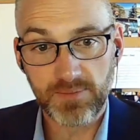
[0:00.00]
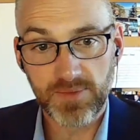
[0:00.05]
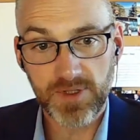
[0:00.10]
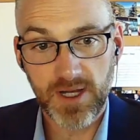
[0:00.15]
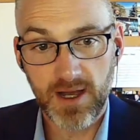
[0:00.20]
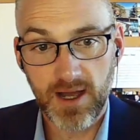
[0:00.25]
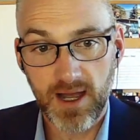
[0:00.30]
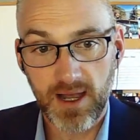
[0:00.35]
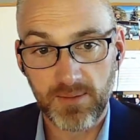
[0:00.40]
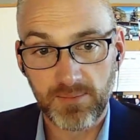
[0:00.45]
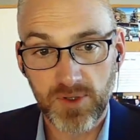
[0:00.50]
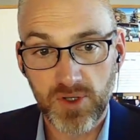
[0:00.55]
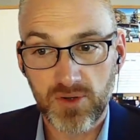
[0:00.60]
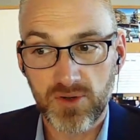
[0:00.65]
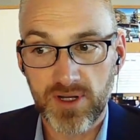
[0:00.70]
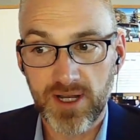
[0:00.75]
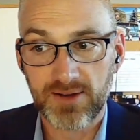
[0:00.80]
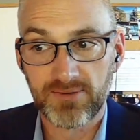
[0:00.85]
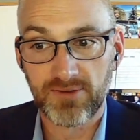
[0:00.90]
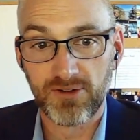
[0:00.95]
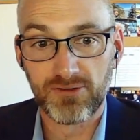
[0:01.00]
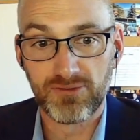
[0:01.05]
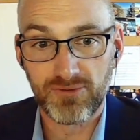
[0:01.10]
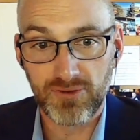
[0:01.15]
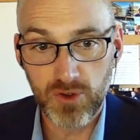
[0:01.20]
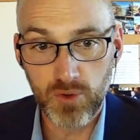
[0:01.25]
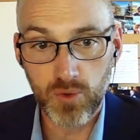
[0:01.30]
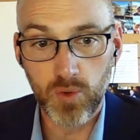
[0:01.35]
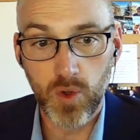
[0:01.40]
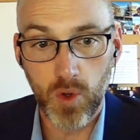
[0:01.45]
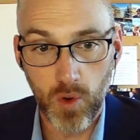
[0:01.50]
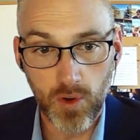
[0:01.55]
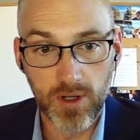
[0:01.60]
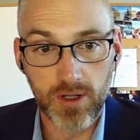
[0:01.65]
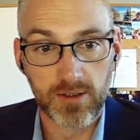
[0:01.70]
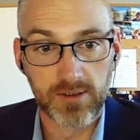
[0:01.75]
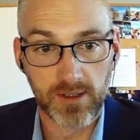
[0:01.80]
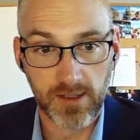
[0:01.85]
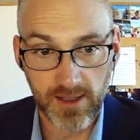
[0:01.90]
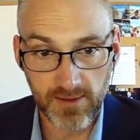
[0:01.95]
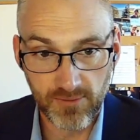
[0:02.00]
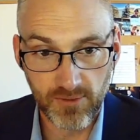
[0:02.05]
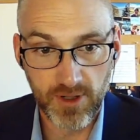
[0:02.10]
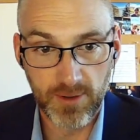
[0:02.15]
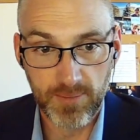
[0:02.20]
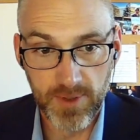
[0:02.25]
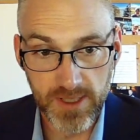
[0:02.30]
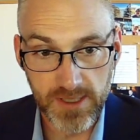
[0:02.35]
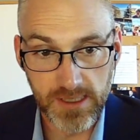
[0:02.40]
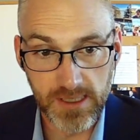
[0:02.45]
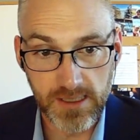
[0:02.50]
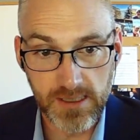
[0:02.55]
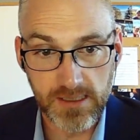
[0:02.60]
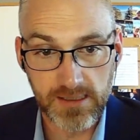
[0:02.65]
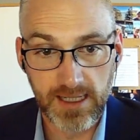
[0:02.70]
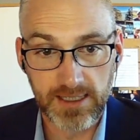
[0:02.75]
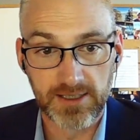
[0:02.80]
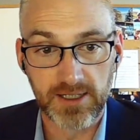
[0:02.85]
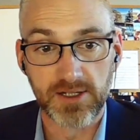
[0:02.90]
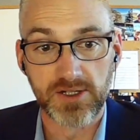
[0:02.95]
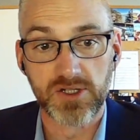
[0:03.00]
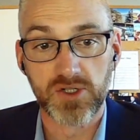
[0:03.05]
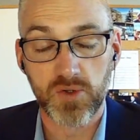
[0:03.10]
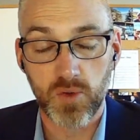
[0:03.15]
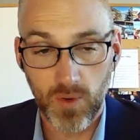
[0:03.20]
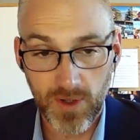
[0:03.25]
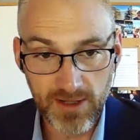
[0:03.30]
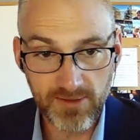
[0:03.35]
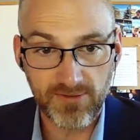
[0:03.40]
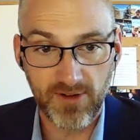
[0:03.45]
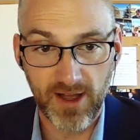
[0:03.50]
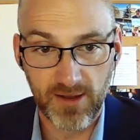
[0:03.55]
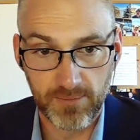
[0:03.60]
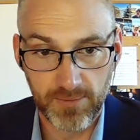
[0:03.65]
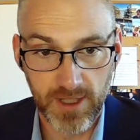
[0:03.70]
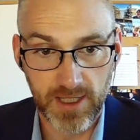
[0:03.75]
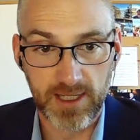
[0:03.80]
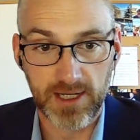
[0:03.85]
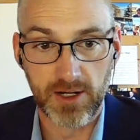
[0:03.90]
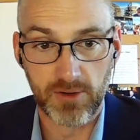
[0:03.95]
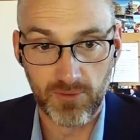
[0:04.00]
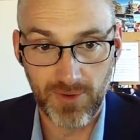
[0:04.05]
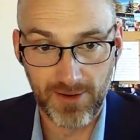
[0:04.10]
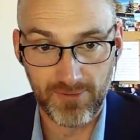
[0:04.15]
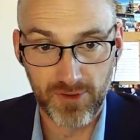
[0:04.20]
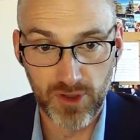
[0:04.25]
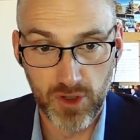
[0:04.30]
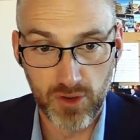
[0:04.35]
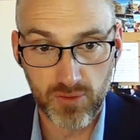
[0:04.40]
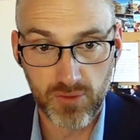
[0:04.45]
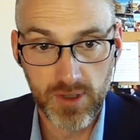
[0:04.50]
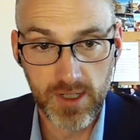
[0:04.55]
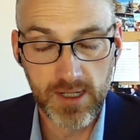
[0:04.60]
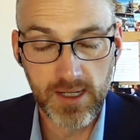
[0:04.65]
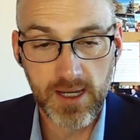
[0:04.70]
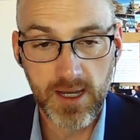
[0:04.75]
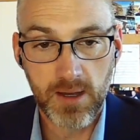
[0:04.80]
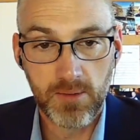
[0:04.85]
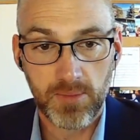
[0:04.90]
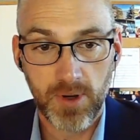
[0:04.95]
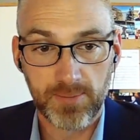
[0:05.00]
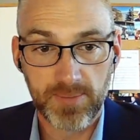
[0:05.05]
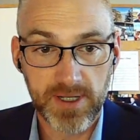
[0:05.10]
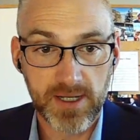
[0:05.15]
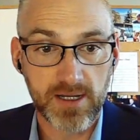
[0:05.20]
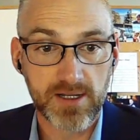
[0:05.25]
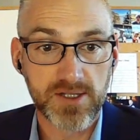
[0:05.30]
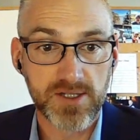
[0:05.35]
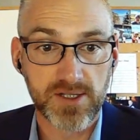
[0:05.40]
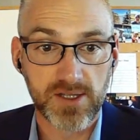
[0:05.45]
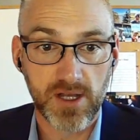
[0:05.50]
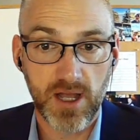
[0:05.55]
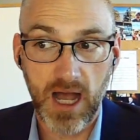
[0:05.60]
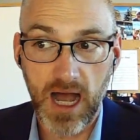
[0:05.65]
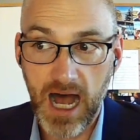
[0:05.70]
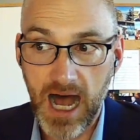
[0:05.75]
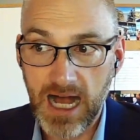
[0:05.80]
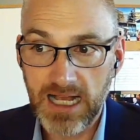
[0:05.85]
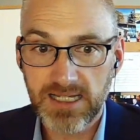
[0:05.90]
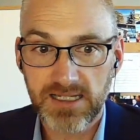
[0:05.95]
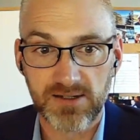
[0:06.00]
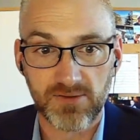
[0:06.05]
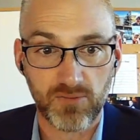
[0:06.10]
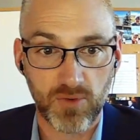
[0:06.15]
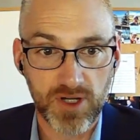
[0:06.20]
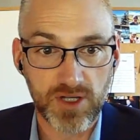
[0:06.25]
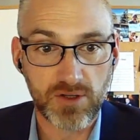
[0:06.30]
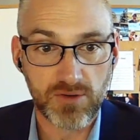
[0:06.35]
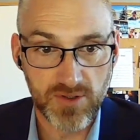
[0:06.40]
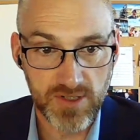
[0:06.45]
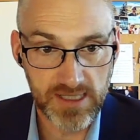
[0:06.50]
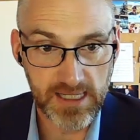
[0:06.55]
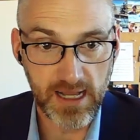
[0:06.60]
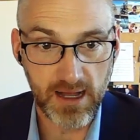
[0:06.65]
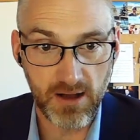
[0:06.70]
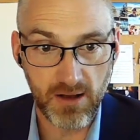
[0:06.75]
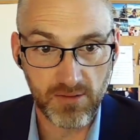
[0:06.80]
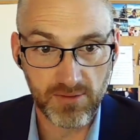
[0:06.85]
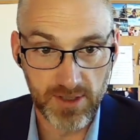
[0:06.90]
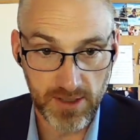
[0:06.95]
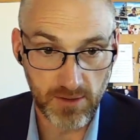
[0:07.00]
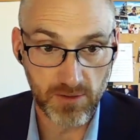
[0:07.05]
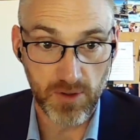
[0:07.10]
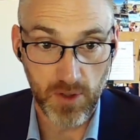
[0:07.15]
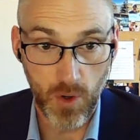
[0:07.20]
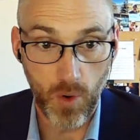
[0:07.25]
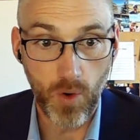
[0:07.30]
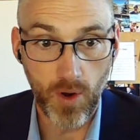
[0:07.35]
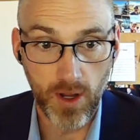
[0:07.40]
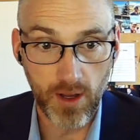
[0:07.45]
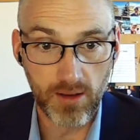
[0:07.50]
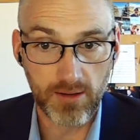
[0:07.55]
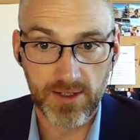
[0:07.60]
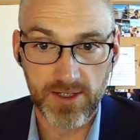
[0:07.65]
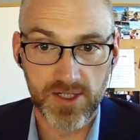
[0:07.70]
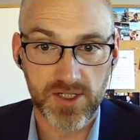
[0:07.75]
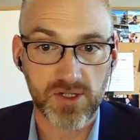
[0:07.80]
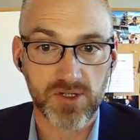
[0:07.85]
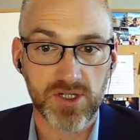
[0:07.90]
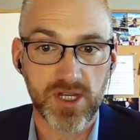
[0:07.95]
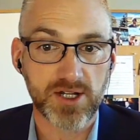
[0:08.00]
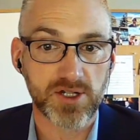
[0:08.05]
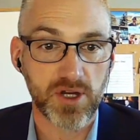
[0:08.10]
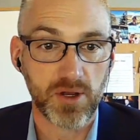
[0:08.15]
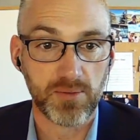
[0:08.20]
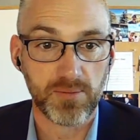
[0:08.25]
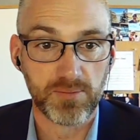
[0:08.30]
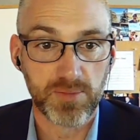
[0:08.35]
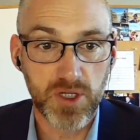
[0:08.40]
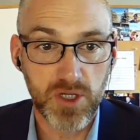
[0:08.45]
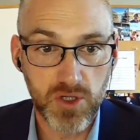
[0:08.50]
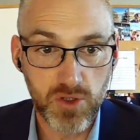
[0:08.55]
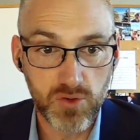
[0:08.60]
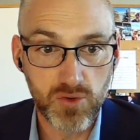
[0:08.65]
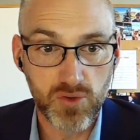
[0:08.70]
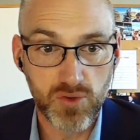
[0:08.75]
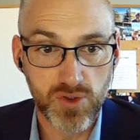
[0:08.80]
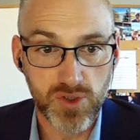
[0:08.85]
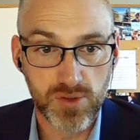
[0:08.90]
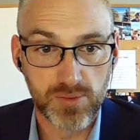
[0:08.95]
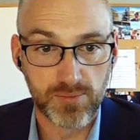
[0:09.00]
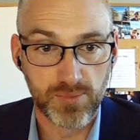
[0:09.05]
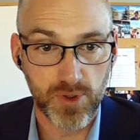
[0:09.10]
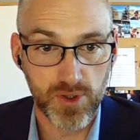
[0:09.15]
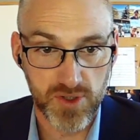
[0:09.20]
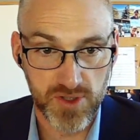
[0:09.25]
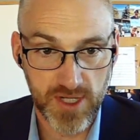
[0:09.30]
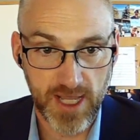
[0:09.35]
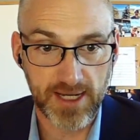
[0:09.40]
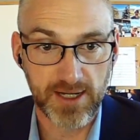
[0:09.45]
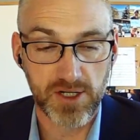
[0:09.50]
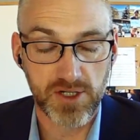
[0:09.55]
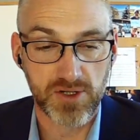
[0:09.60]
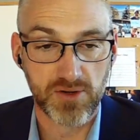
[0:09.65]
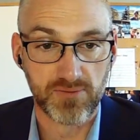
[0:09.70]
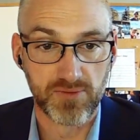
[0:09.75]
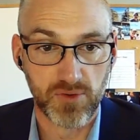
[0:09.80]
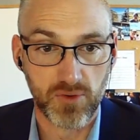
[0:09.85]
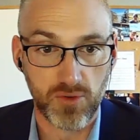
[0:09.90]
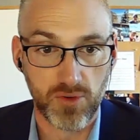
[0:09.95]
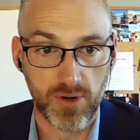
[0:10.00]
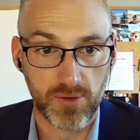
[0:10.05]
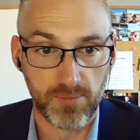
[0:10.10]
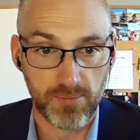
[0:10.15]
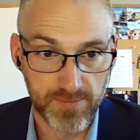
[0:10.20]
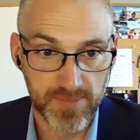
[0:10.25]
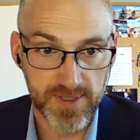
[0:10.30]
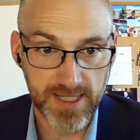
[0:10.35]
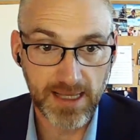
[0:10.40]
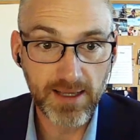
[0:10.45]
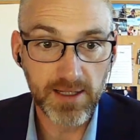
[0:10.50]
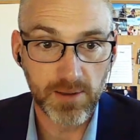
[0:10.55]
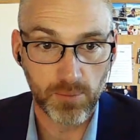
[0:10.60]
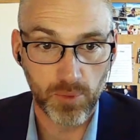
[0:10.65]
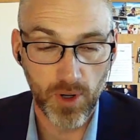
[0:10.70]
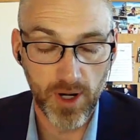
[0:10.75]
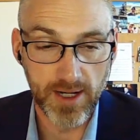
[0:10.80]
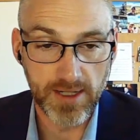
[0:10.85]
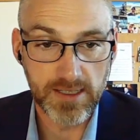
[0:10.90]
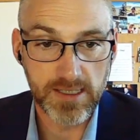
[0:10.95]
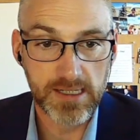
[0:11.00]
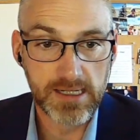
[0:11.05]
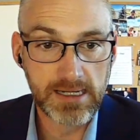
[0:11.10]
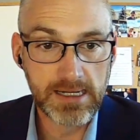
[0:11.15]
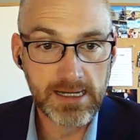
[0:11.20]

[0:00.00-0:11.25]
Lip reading: time, you could have a fuel oil delivery business that does $25 million in revenue, but because of the cost of what you sell, the oil is such a huge percentage of your selling price,